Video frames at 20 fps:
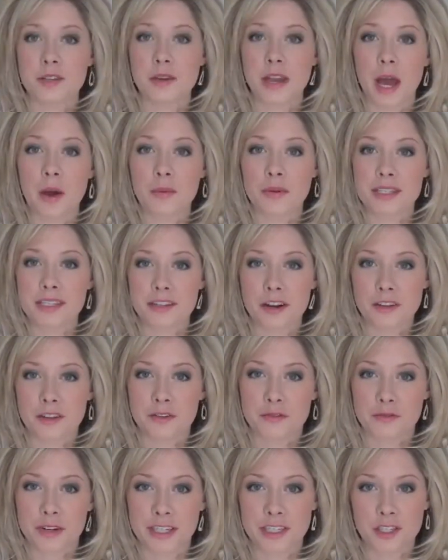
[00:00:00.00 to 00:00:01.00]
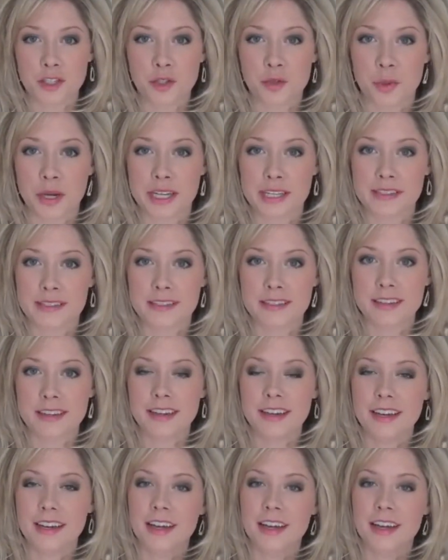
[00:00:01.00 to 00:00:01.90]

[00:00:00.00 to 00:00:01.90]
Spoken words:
So now we'll start the French twist.